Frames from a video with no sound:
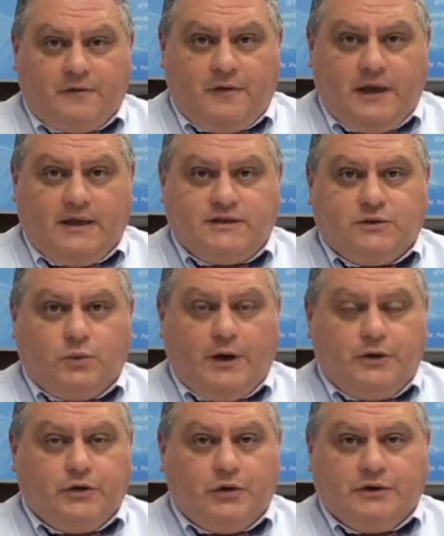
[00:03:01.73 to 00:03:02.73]
things
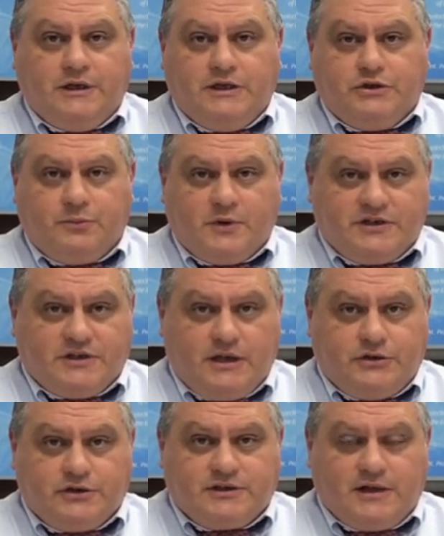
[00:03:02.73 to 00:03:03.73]
where you don't need to
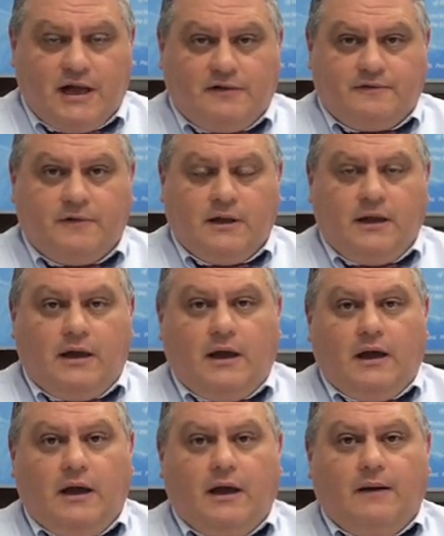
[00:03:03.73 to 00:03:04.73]
present yourself
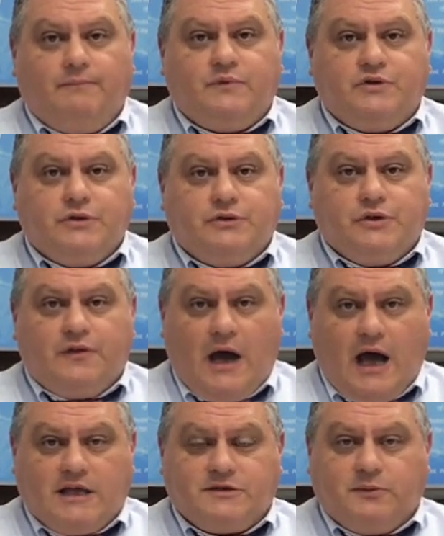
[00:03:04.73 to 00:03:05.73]
to the
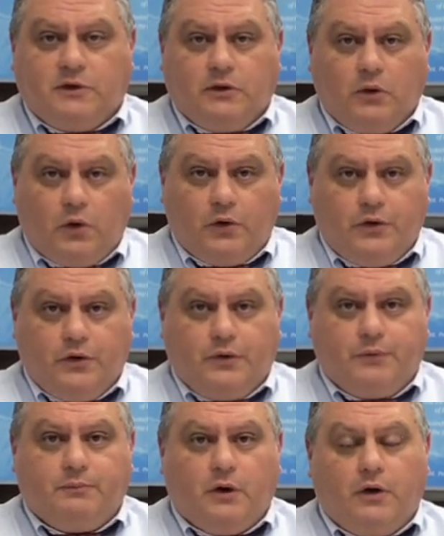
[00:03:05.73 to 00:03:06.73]
hospital or your
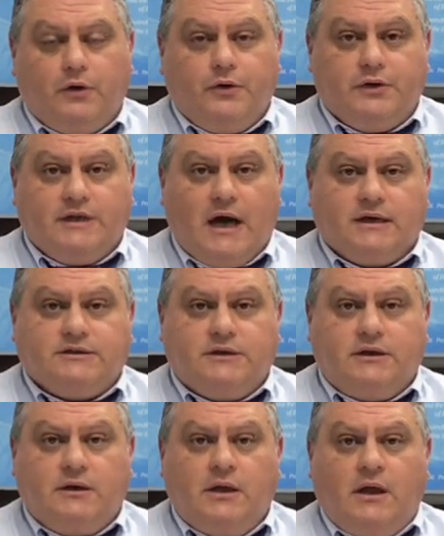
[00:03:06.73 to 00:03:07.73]

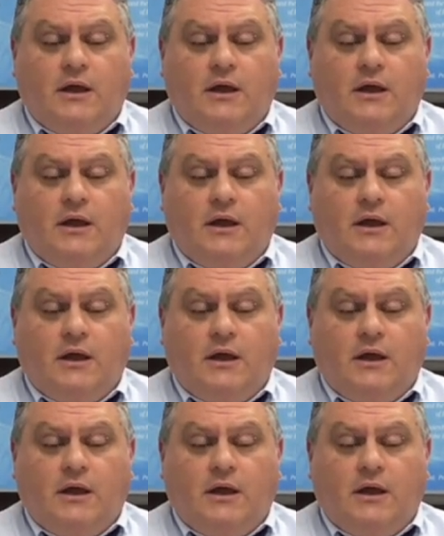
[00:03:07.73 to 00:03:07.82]
doctor.